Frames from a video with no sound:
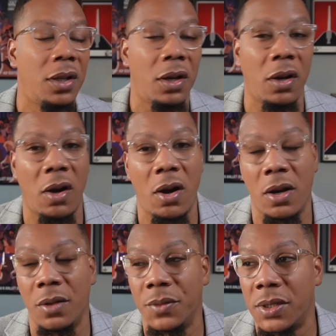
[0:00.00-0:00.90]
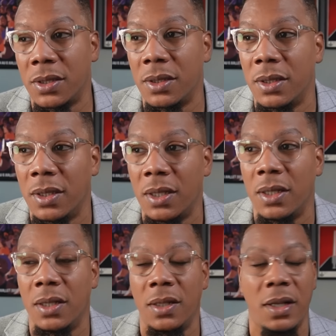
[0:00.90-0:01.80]
her arms,
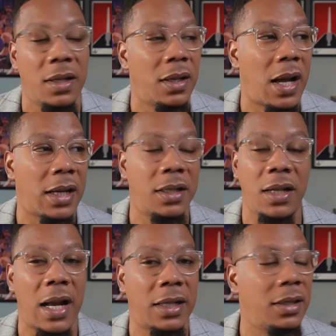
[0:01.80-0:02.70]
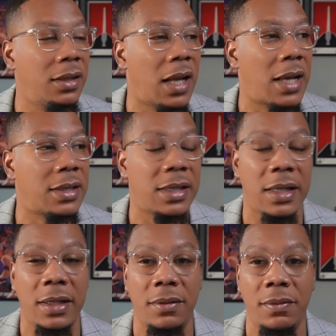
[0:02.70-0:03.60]
I could not see it.